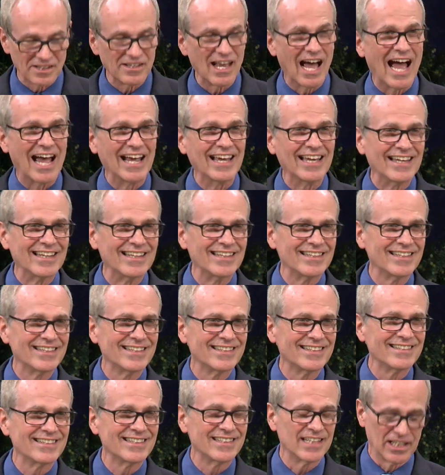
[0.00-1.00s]
diet
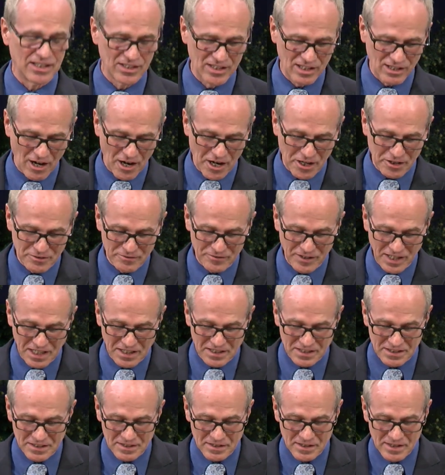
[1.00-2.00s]
in the Garden of
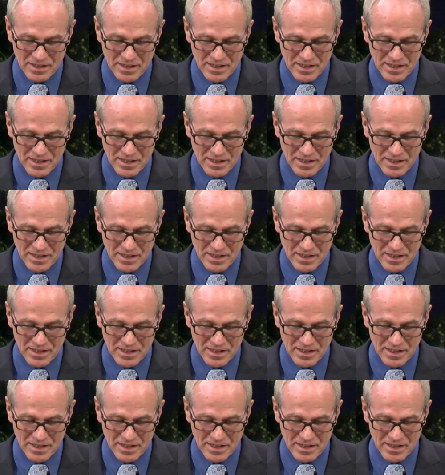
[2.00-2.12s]
Eden,